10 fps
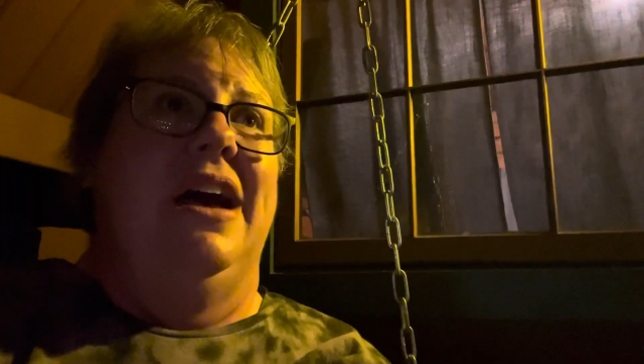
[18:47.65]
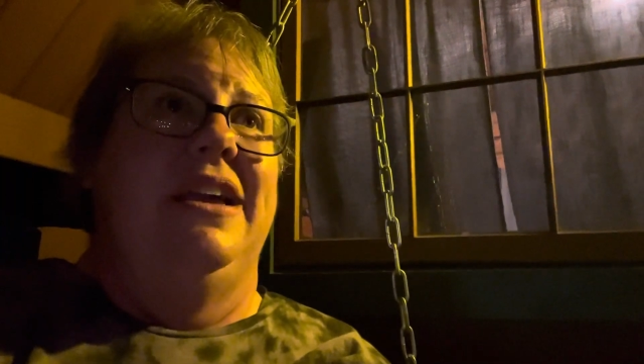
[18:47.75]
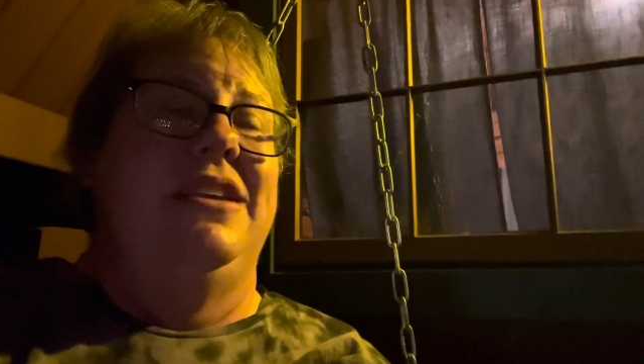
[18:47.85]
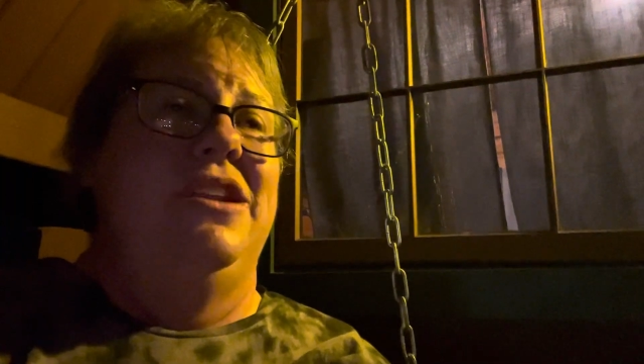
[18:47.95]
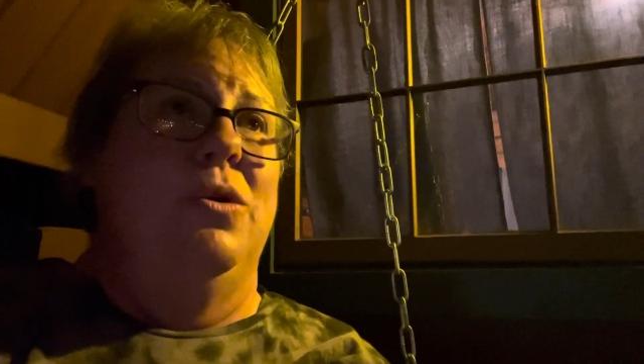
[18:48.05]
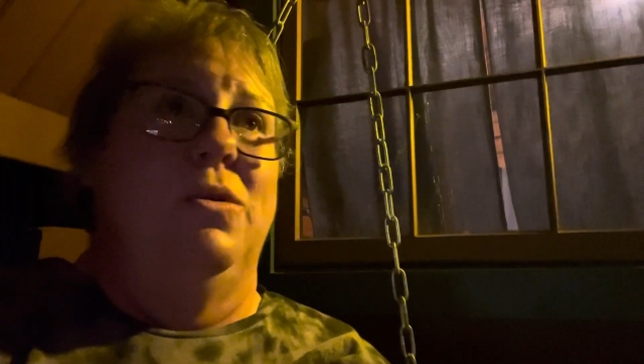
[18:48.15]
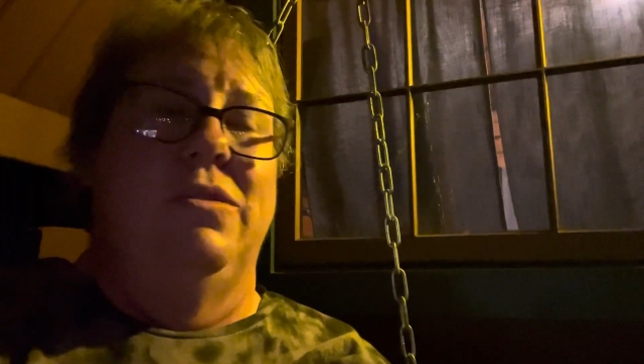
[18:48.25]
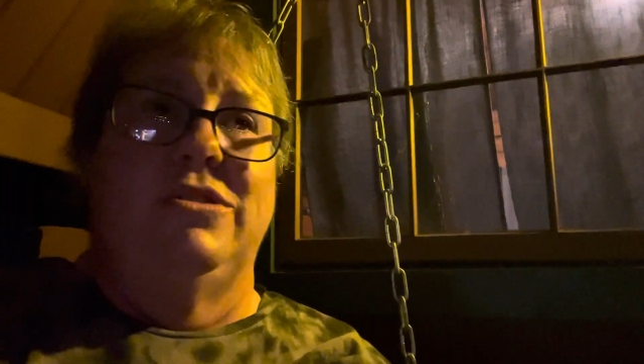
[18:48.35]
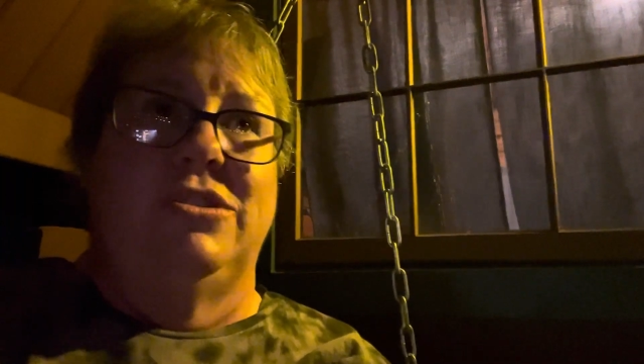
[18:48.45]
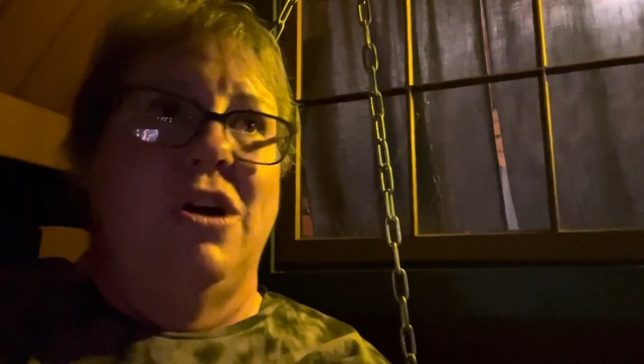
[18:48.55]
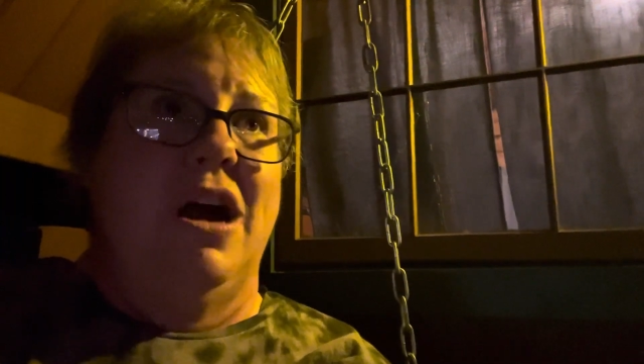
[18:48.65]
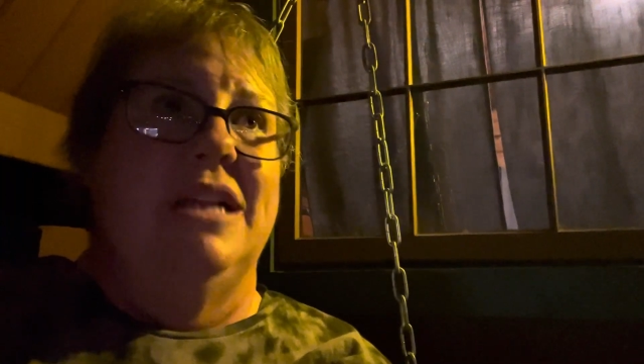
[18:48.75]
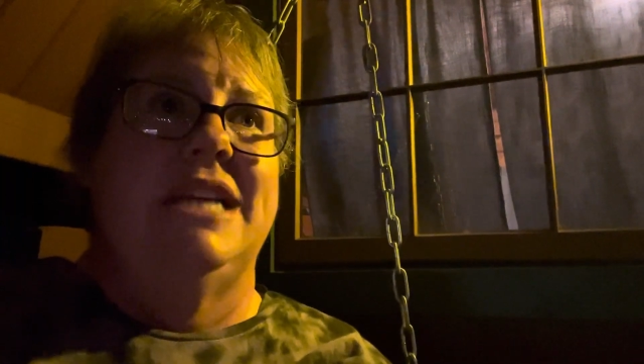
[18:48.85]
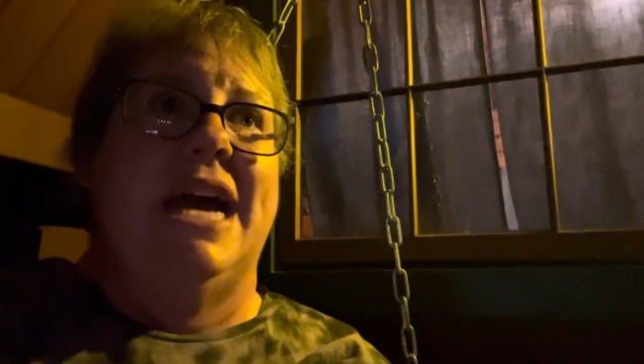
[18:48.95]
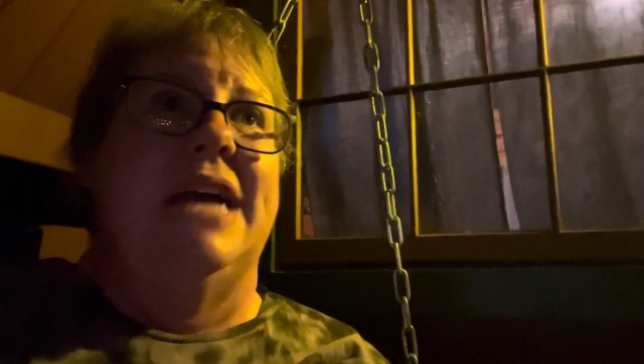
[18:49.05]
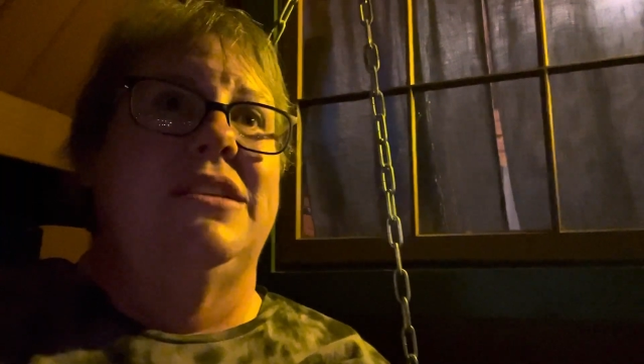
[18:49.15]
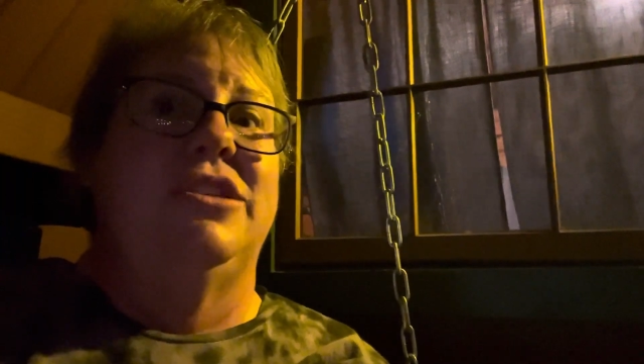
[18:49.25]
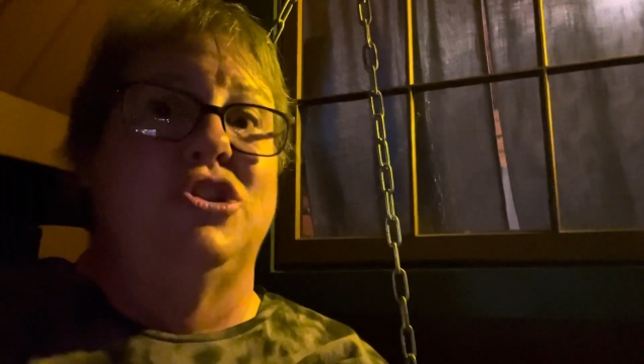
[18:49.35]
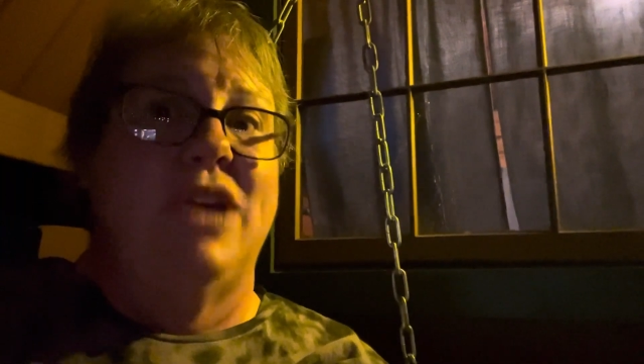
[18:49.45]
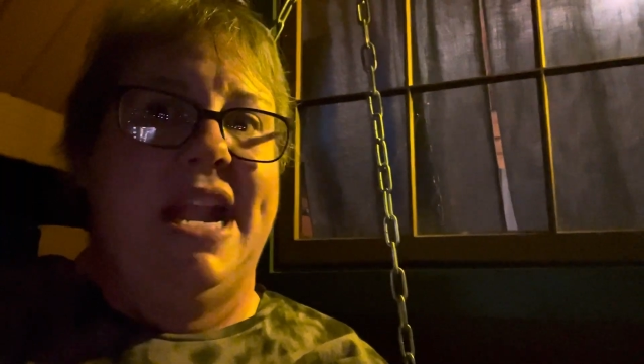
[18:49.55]
You know, contact
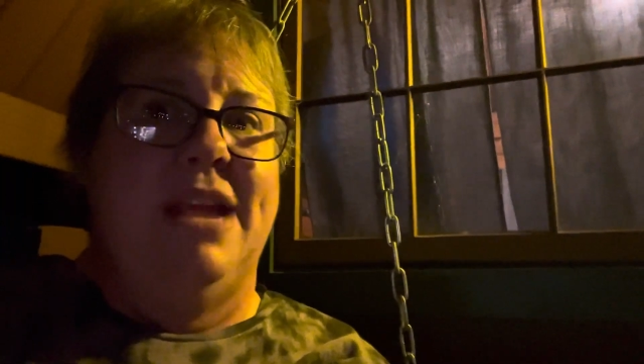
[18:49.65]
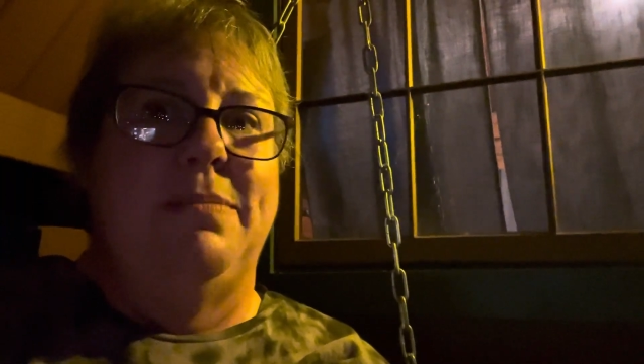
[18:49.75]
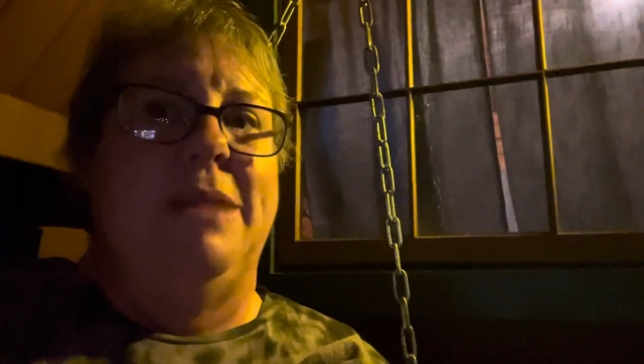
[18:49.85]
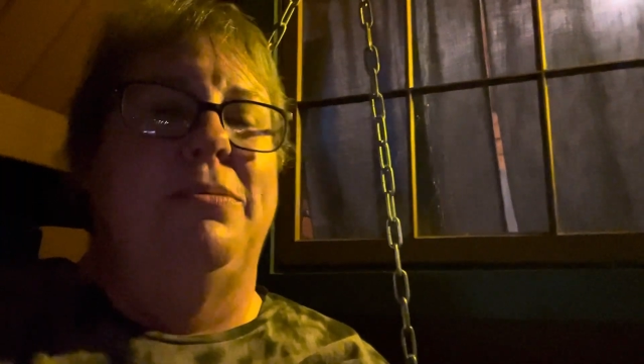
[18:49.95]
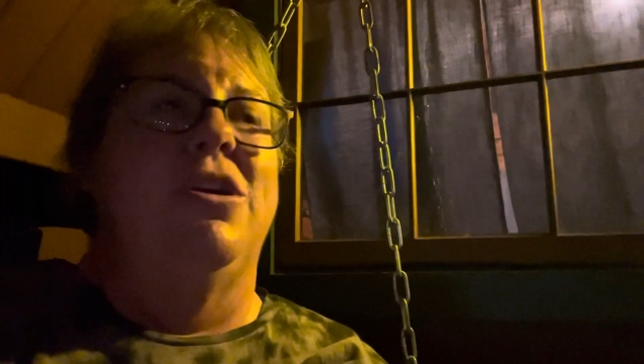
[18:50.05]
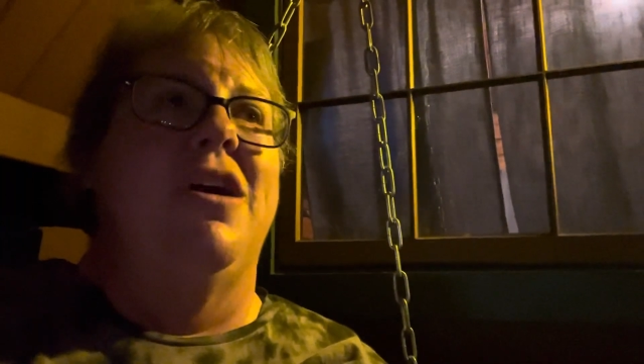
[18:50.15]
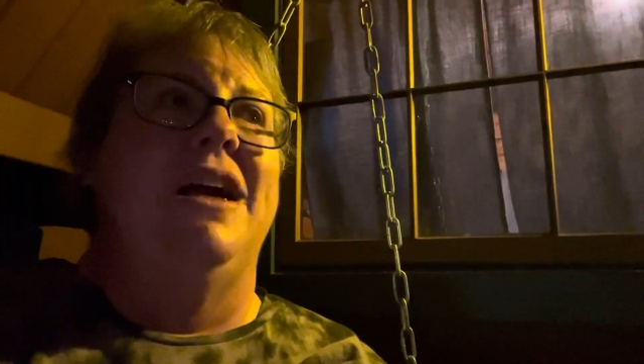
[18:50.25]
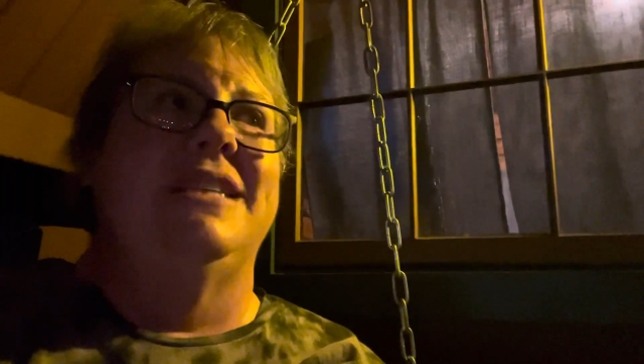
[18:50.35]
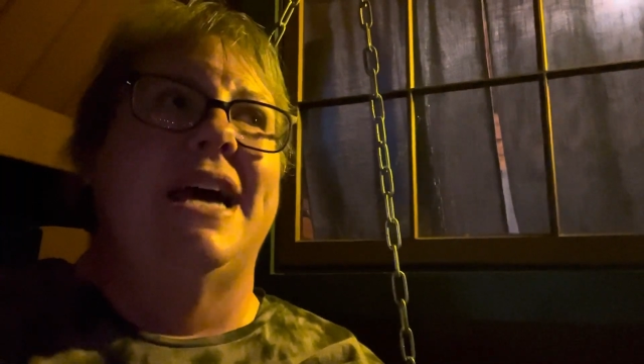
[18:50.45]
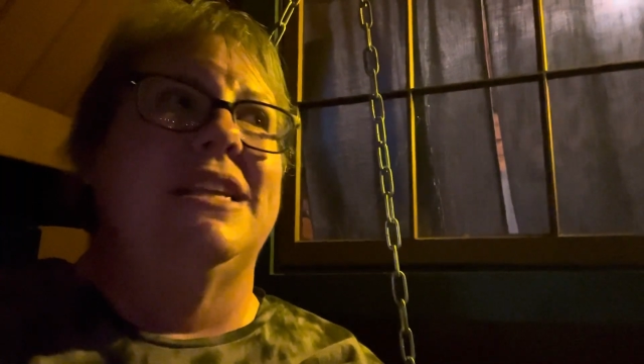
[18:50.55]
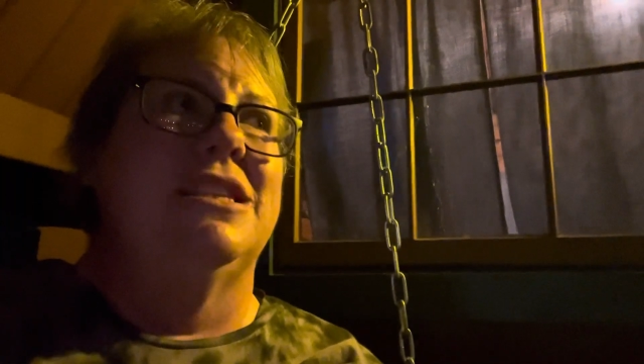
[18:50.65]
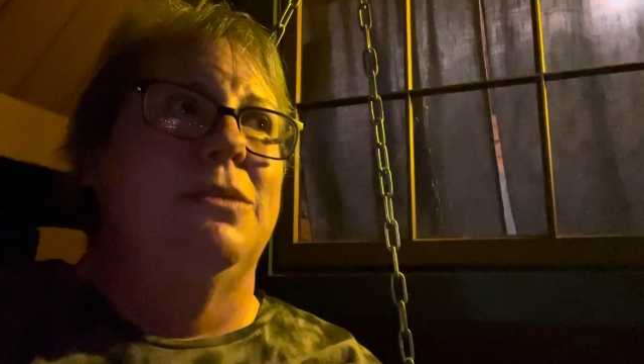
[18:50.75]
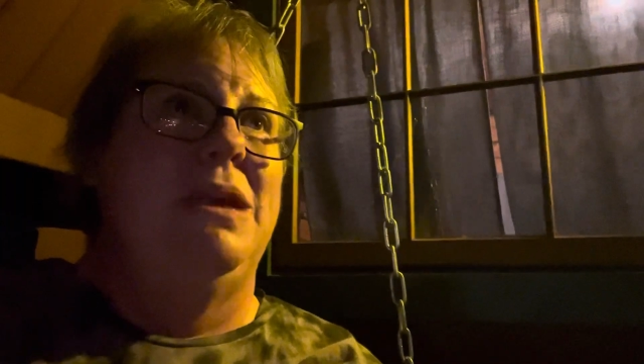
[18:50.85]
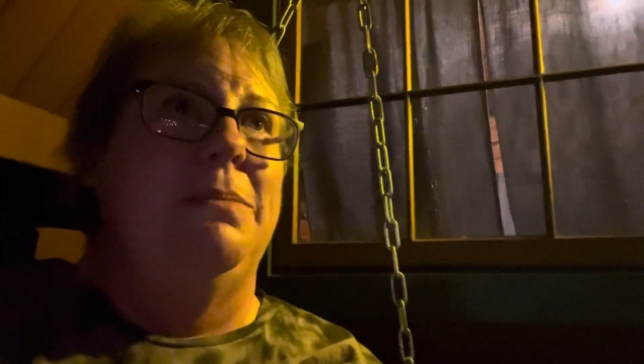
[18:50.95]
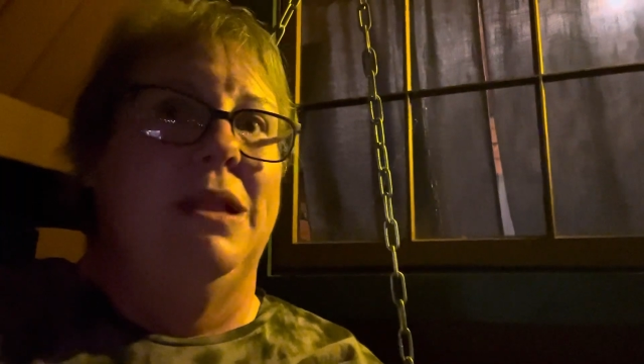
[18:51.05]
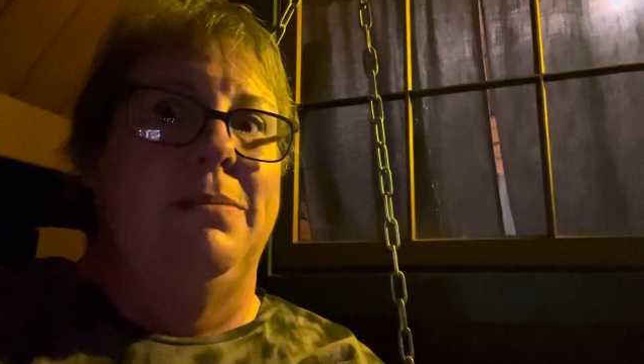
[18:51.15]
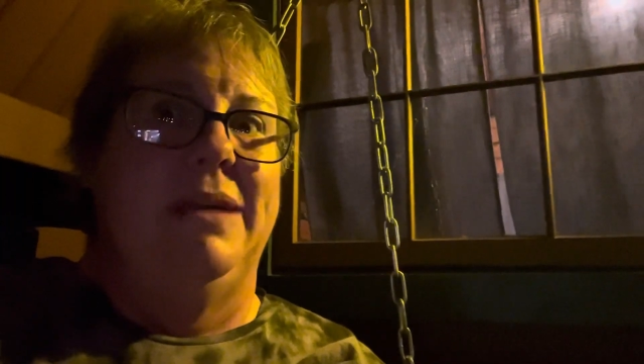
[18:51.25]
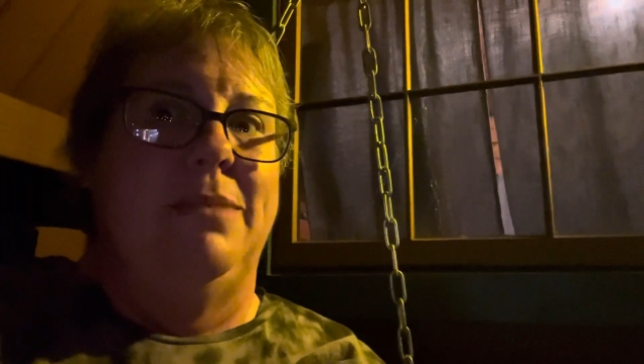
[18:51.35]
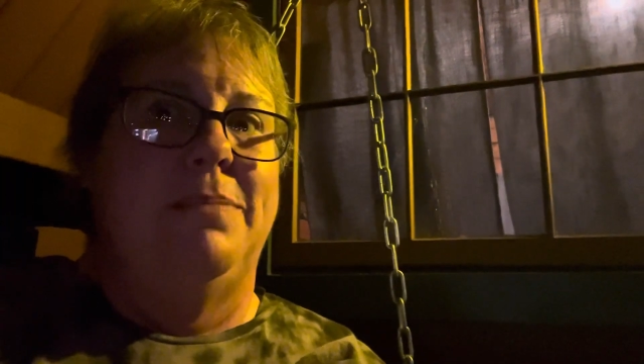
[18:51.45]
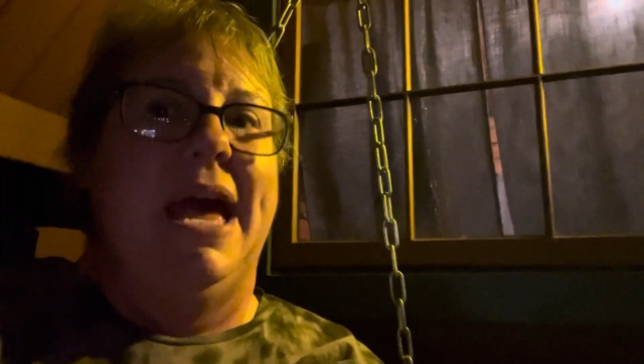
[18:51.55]
the training people, contact the people at
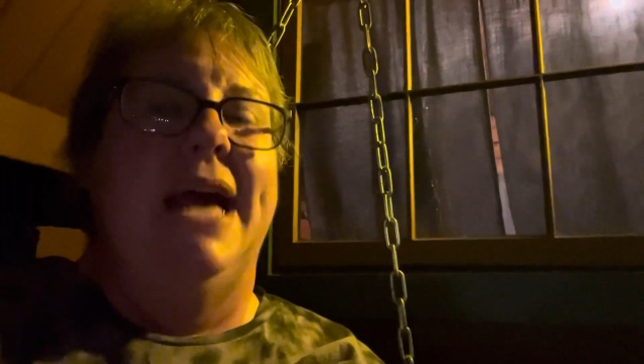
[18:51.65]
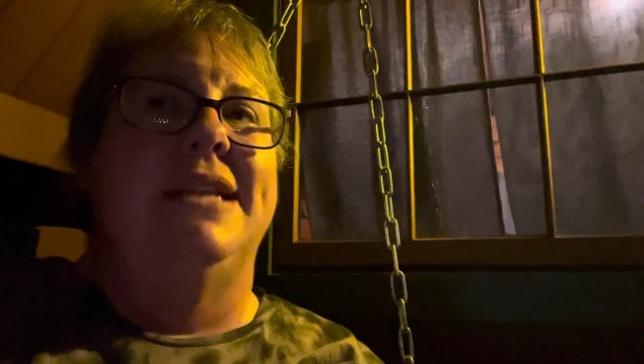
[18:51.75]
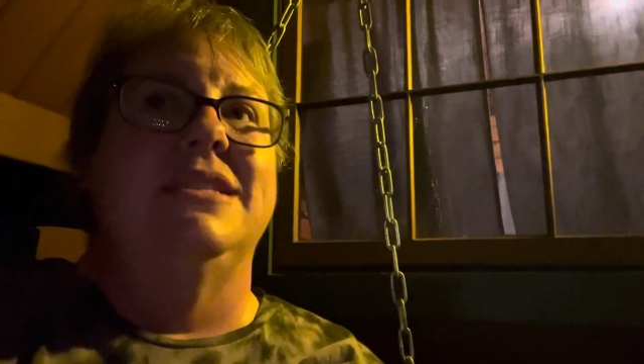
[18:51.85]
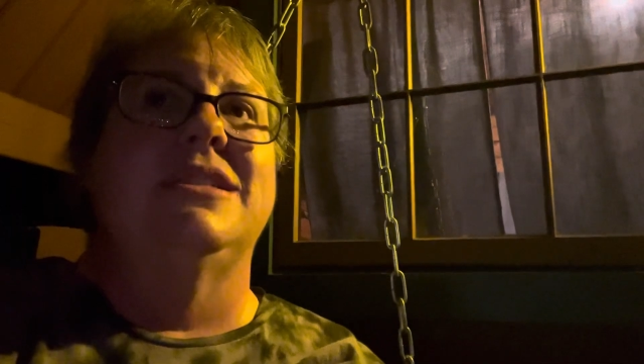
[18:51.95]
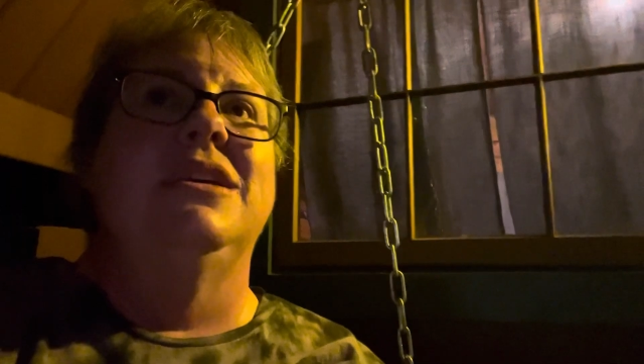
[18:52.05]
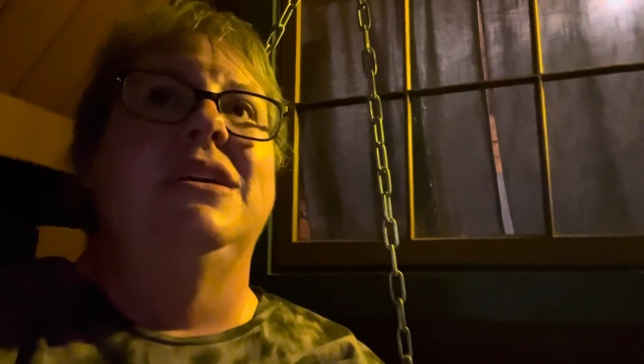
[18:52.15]
Big Bend,